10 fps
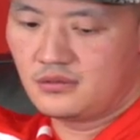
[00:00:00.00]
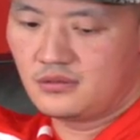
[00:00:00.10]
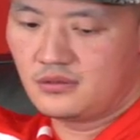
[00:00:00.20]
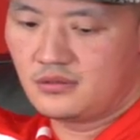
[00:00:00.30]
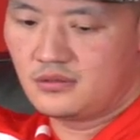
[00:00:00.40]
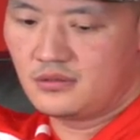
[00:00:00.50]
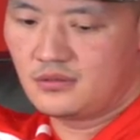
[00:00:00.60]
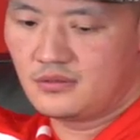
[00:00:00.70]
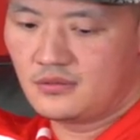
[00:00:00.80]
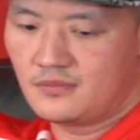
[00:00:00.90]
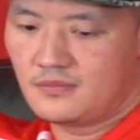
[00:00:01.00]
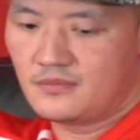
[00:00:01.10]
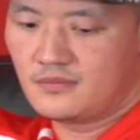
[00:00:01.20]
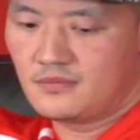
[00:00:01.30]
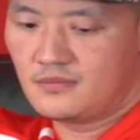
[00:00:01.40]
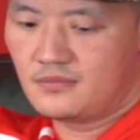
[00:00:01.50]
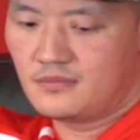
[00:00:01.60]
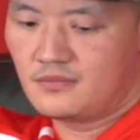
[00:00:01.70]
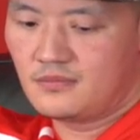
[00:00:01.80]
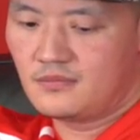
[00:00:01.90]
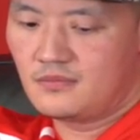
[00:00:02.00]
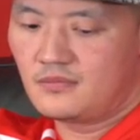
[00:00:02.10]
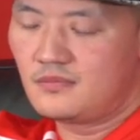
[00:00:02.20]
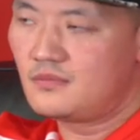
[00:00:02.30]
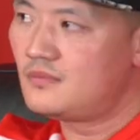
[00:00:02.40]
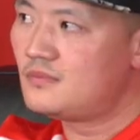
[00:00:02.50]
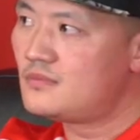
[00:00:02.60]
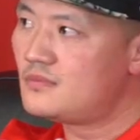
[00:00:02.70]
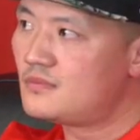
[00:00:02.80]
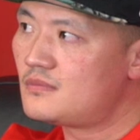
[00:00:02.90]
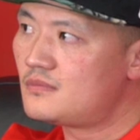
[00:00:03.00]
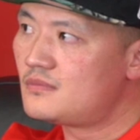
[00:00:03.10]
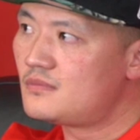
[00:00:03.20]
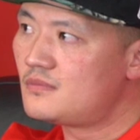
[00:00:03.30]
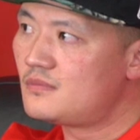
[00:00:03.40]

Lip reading: No words are spoken by the person on screen.